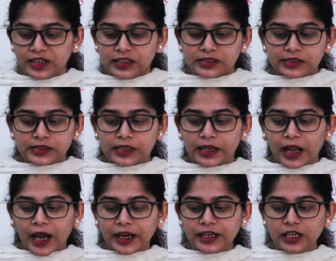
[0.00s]

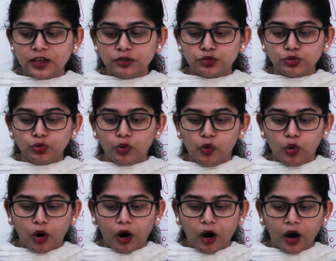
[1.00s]
Sliding through
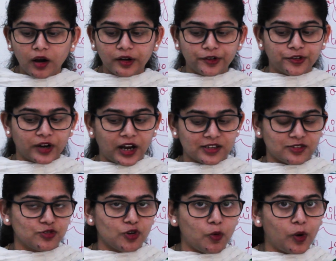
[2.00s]
long grass.
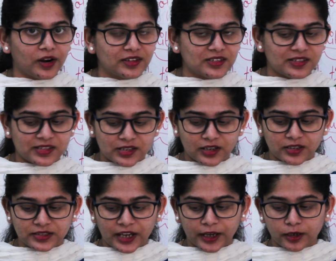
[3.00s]
You know what does this
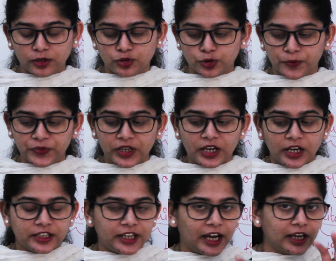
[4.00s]
tiger do?
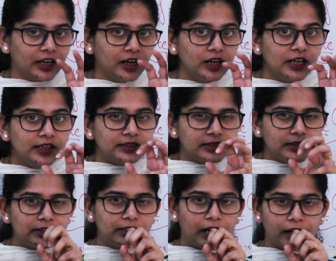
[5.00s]
Tiger
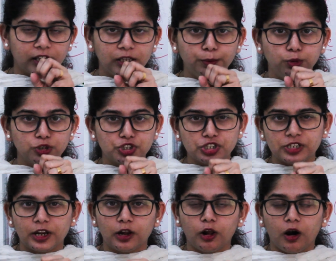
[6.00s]
sits under the bushes
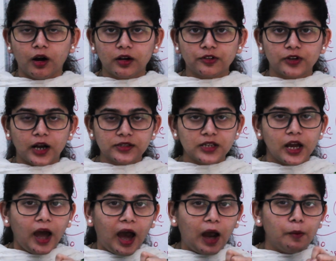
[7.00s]
and long grass,
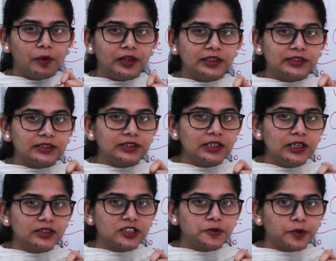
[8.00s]
and when it
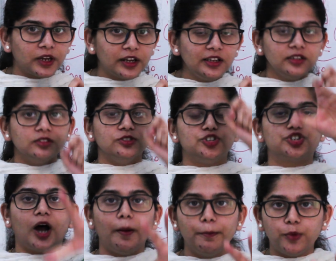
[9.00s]
sees its prey, it will
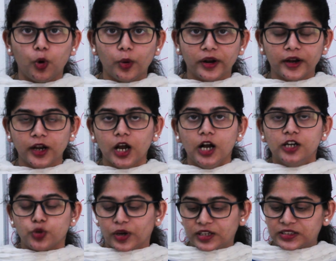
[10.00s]
jump over it.
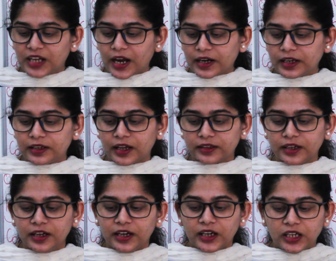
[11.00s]
So exactly like
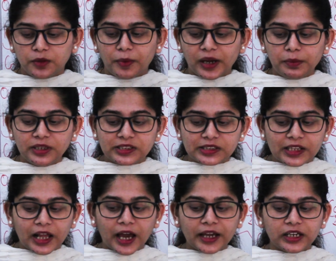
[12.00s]
that, it might be
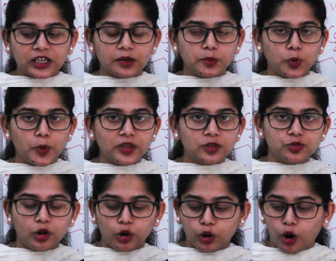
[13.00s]
sliding, moving through
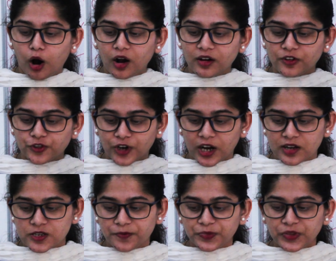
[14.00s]
the long
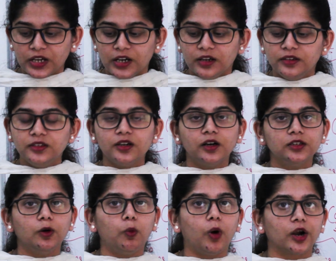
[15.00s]
grass near
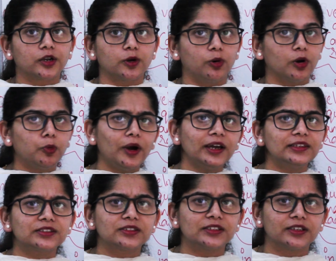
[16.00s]
the water hole. Why
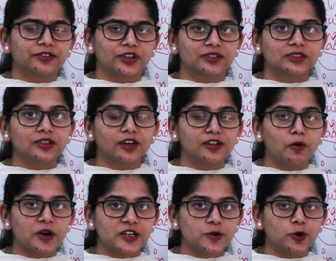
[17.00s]
it's resting near the
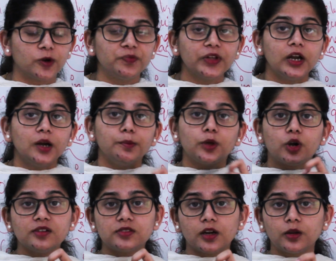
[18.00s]
water hole?
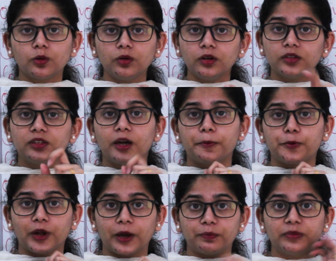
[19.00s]
Because they know their
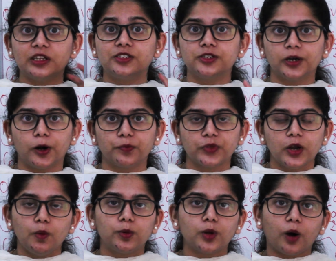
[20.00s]
prey, the deer,
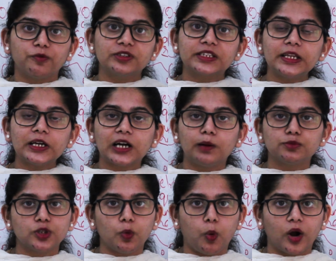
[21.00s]
would obviously come to
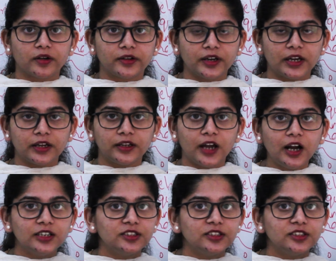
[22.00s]
the water area